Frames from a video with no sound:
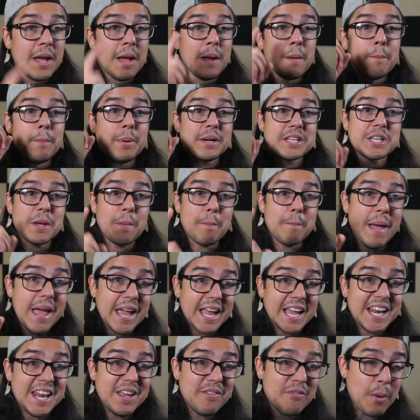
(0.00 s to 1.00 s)
But to make
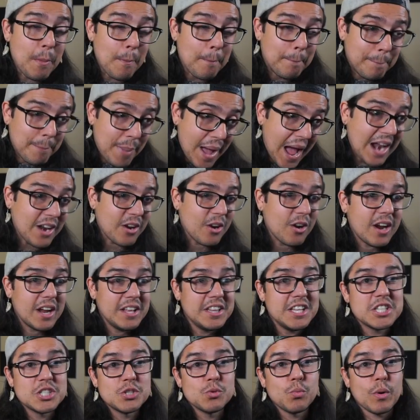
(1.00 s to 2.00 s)
it even better, and
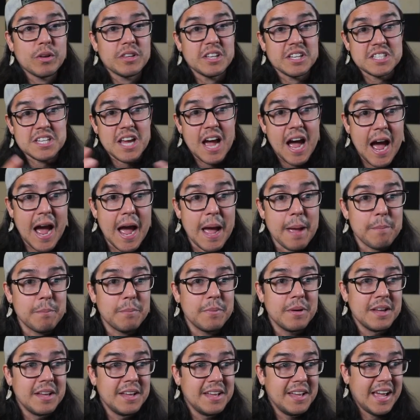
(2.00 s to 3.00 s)
this is where the time
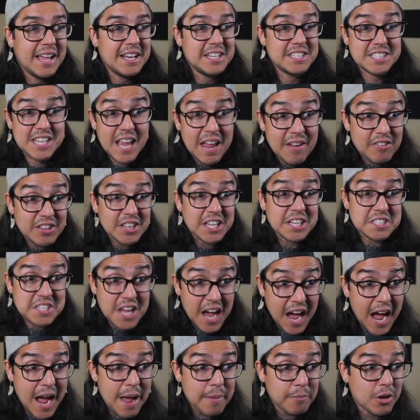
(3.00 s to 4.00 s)
and saving the
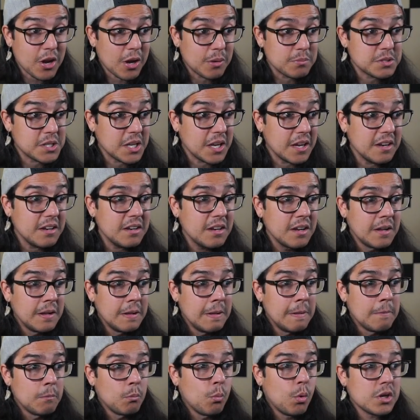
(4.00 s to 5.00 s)
time comes in,
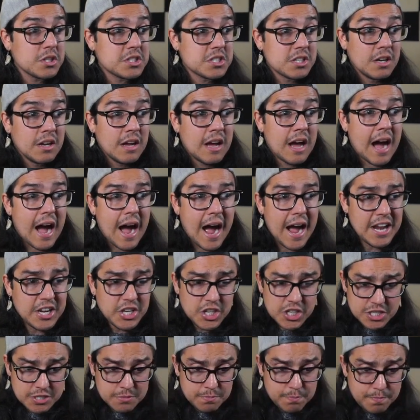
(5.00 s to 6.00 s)
was I
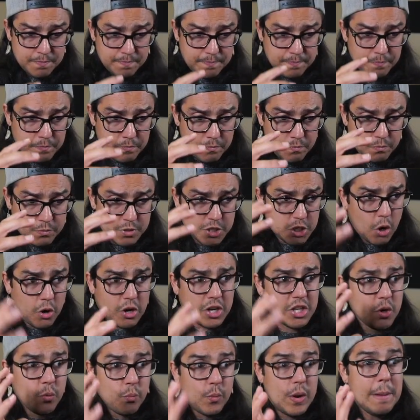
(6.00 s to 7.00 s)
just started
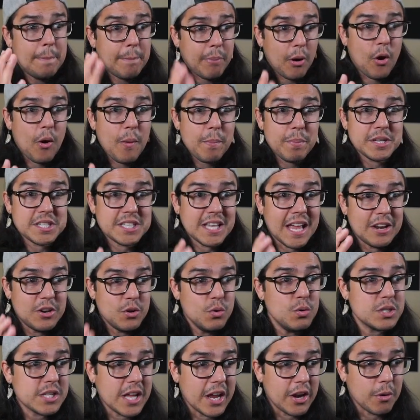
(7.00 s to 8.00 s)
to repurpose that
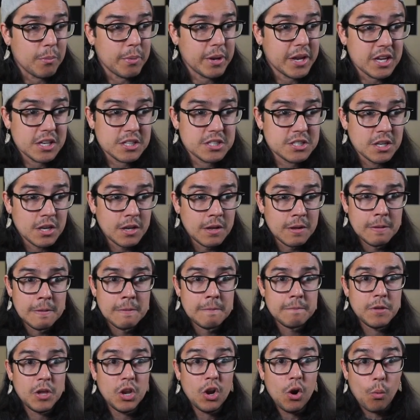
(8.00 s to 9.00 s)
newsletter because
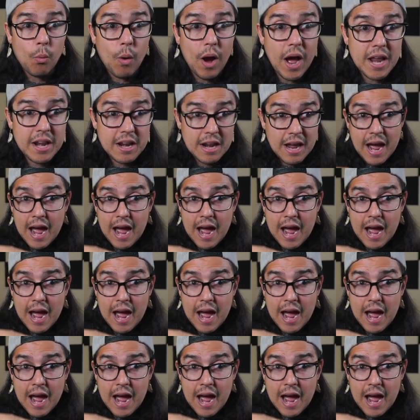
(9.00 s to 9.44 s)
you know what?